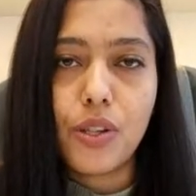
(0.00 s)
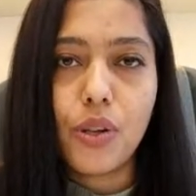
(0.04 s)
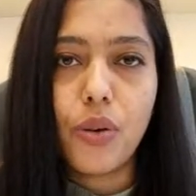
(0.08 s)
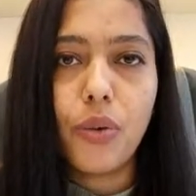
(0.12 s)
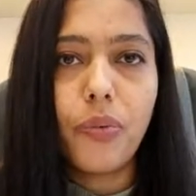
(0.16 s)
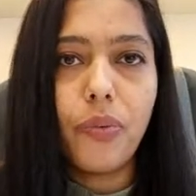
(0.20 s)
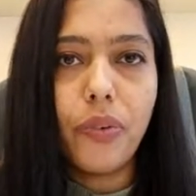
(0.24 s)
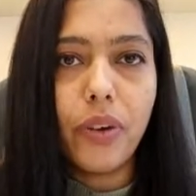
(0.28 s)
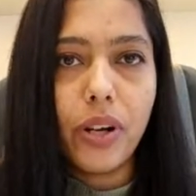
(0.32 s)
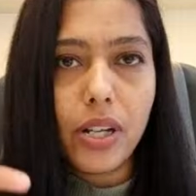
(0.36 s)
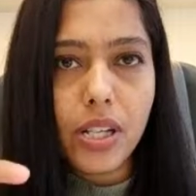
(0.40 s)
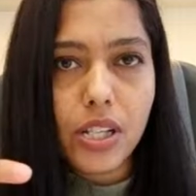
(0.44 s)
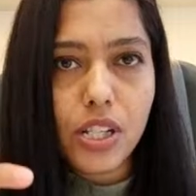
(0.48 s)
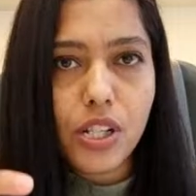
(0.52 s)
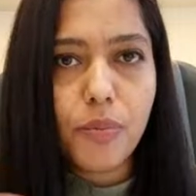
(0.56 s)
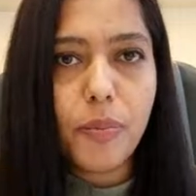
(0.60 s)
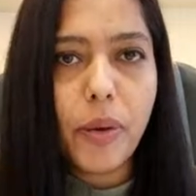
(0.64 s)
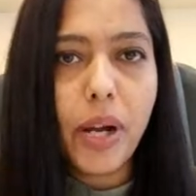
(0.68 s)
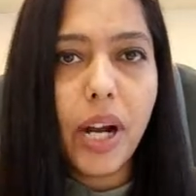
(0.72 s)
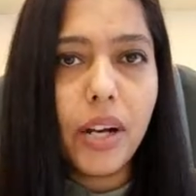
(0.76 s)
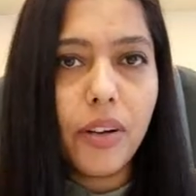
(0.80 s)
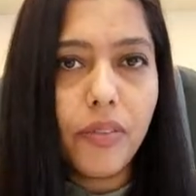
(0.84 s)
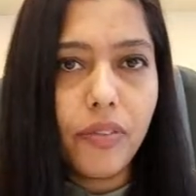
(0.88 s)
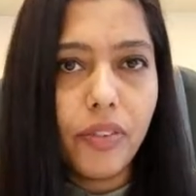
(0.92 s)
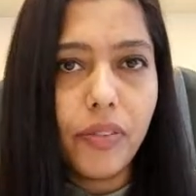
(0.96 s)
So first
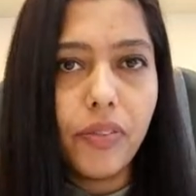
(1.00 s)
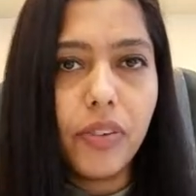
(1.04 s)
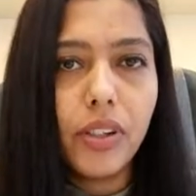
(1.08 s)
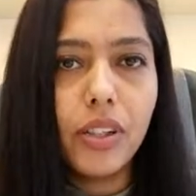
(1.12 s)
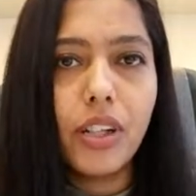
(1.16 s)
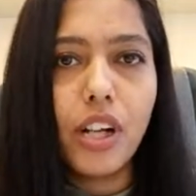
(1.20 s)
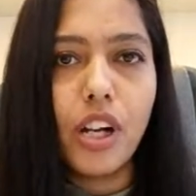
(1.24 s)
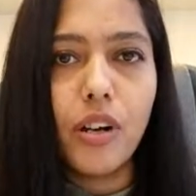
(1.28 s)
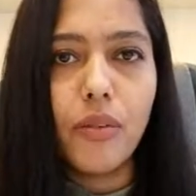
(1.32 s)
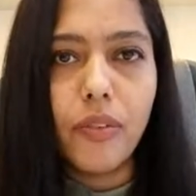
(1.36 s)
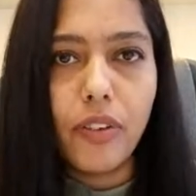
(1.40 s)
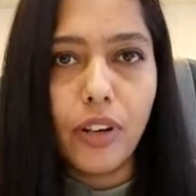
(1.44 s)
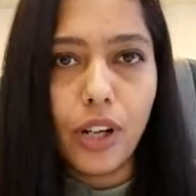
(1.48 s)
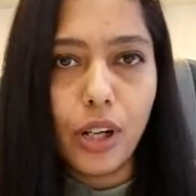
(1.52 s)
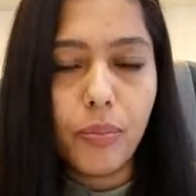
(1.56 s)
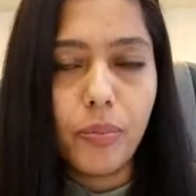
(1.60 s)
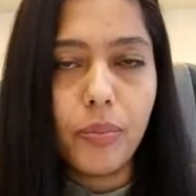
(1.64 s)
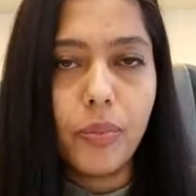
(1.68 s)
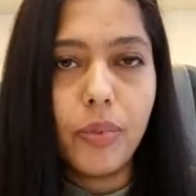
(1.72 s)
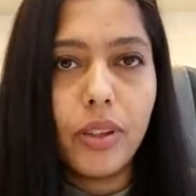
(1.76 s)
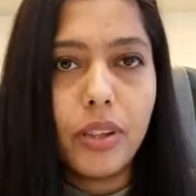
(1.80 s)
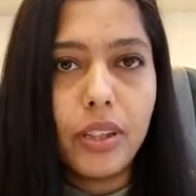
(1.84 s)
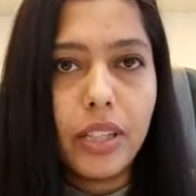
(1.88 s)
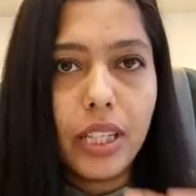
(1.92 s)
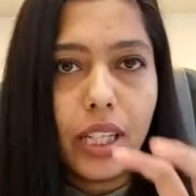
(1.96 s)
part we will cover up
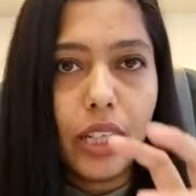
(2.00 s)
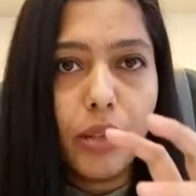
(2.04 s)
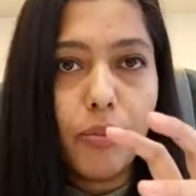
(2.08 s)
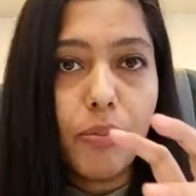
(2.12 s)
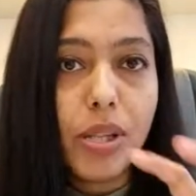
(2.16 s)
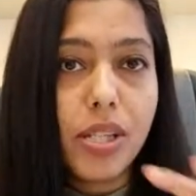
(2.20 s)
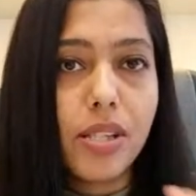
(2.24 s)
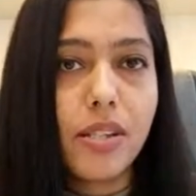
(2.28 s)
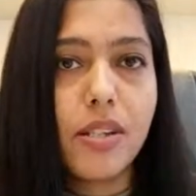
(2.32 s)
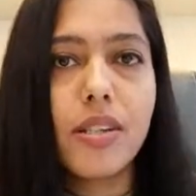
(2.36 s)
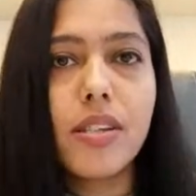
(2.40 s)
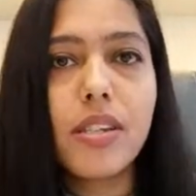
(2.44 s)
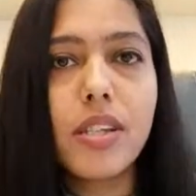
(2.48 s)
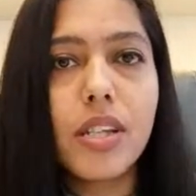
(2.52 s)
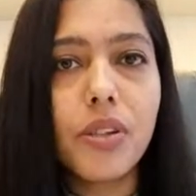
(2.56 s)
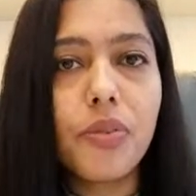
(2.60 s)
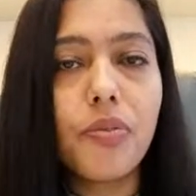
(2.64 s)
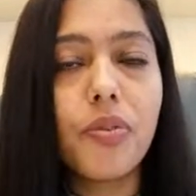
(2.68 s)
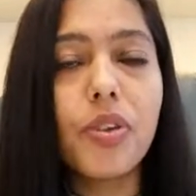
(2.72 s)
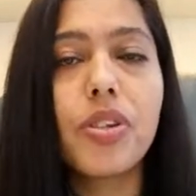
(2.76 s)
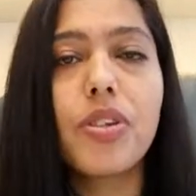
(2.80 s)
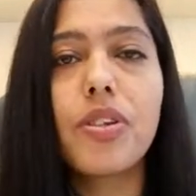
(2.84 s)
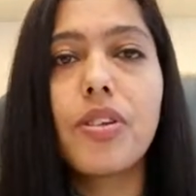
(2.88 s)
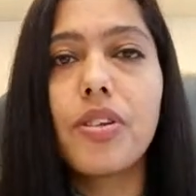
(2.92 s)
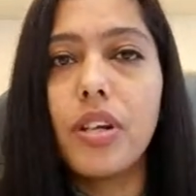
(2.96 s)
the businesses
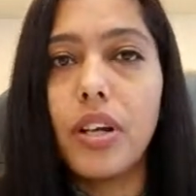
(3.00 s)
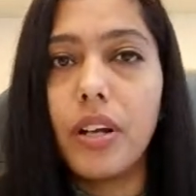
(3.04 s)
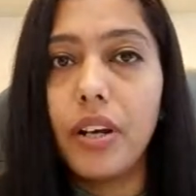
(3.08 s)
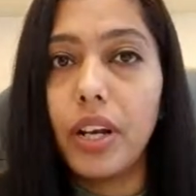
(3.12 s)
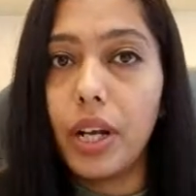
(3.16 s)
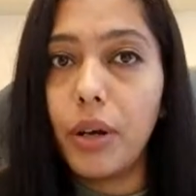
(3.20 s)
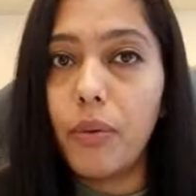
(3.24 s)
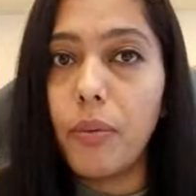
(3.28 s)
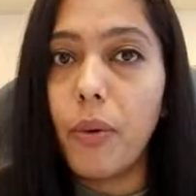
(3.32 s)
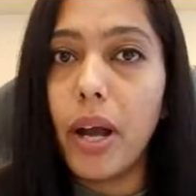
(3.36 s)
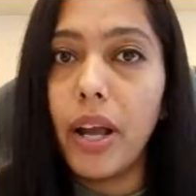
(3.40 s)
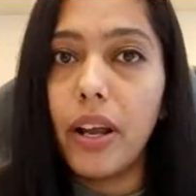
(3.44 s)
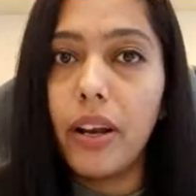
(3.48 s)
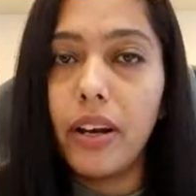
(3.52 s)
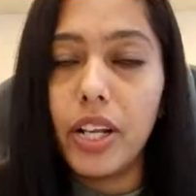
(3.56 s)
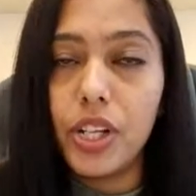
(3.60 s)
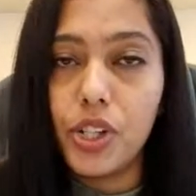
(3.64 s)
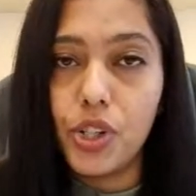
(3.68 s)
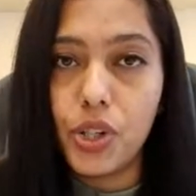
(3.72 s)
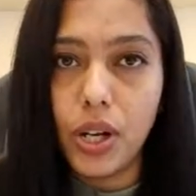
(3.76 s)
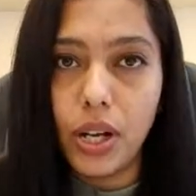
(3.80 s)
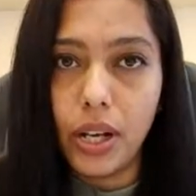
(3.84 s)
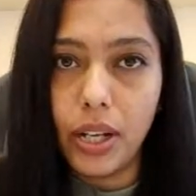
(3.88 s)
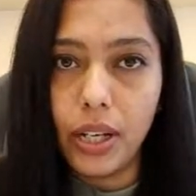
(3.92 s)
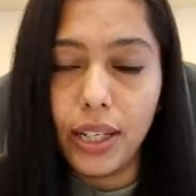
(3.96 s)
which require
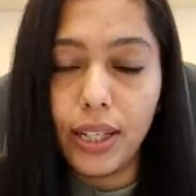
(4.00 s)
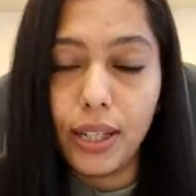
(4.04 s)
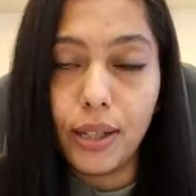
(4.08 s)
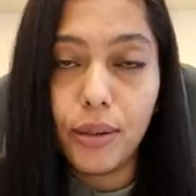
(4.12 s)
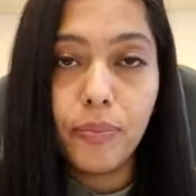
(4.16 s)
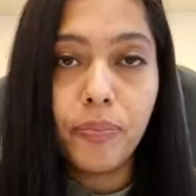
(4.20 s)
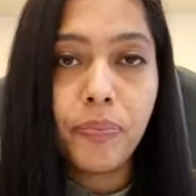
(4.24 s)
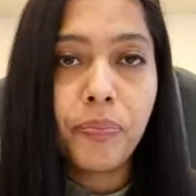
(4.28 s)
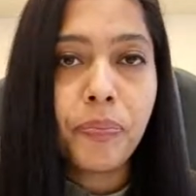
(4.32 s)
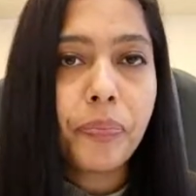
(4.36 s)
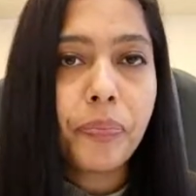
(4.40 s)
ijari.